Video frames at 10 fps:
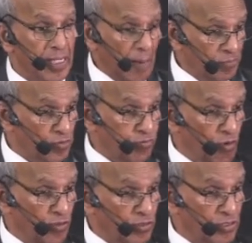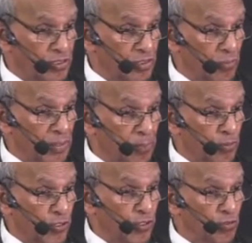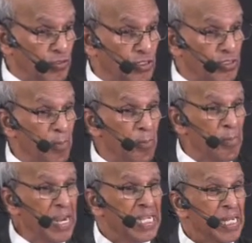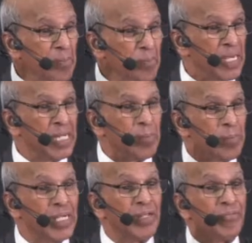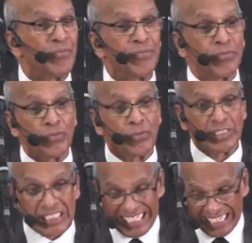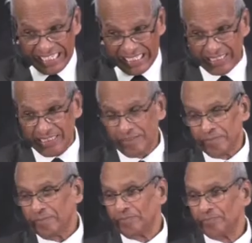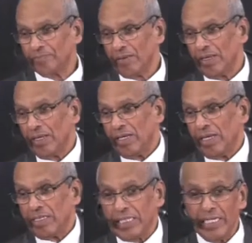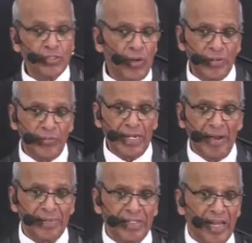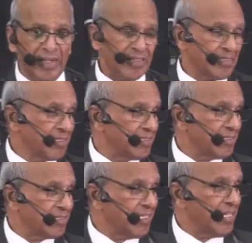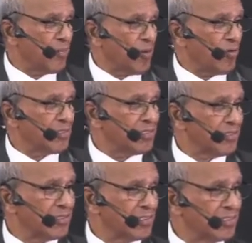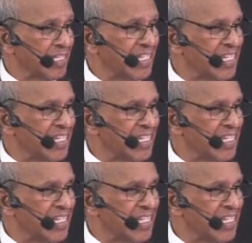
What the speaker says: comes forth, we produce many, many, many seed. That is what we have been thinking about. The